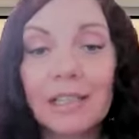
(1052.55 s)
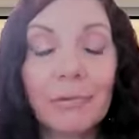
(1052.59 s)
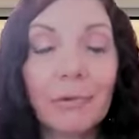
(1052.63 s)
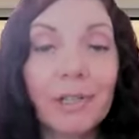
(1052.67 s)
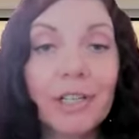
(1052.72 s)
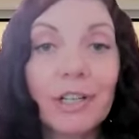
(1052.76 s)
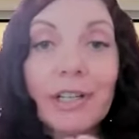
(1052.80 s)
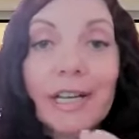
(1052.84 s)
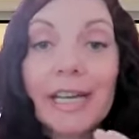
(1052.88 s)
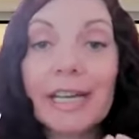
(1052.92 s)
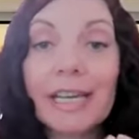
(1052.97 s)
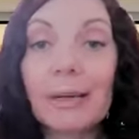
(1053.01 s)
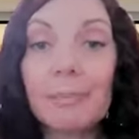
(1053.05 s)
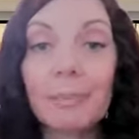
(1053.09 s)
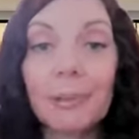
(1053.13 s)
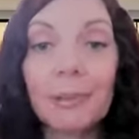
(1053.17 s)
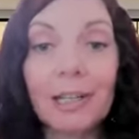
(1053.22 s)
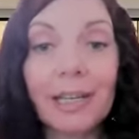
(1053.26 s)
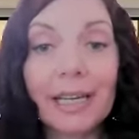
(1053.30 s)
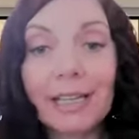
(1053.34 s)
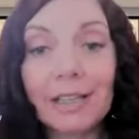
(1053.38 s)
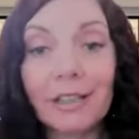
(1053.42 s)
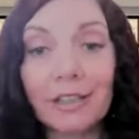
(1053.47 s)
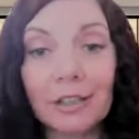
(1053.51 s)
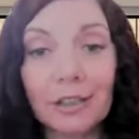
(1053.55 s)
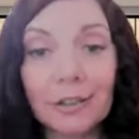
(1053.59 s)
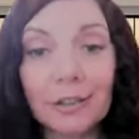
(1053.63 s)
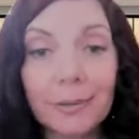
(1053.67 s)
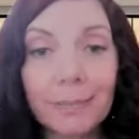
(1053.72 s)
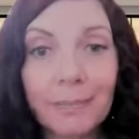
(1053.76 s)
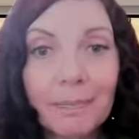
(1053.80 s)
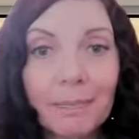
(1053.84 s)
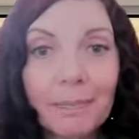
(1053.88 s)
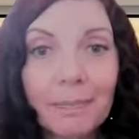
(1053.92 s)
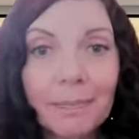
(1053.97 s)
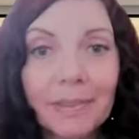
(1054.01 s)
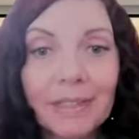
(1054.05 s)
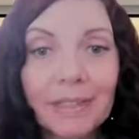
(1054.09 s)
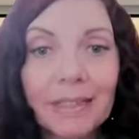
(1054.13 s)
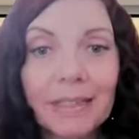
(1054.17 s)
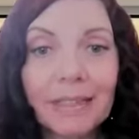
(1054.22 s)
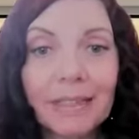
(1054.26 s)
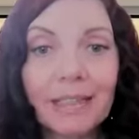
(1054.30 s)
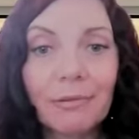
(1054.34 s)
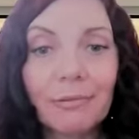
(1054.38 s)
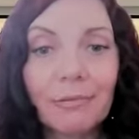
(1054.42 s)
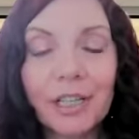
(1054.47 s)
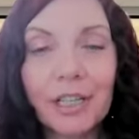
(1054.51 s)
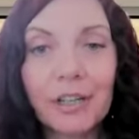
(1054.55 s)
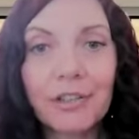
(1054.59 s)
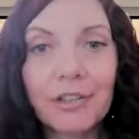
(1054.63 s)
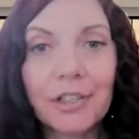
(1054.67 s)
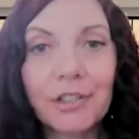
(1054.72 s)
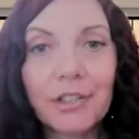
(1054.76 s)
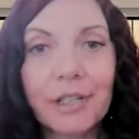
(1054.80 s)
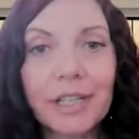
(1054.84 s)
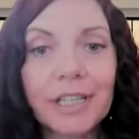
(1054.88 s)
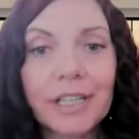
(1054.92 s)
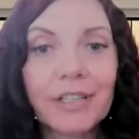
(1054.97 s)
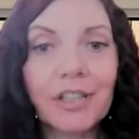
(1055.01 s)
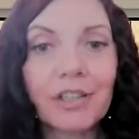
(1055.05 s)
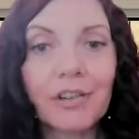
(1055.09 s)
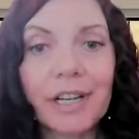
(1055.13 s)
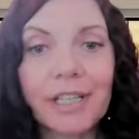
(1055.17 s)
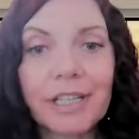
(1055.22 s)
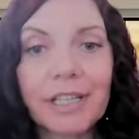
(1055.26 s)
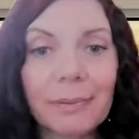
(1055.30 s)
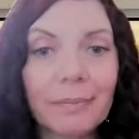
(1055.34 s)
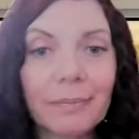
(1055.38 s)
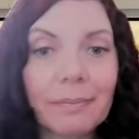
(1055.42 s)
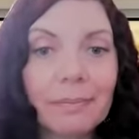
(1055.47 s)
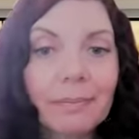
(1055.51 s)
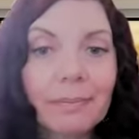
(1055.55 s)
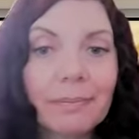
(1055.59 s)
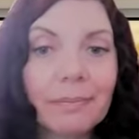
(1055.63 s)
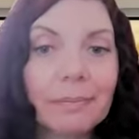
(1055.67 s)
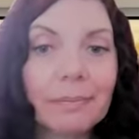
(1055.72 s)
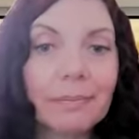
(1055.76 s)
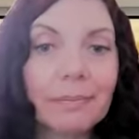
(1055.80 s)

So when you get up later, what you're doing is you end up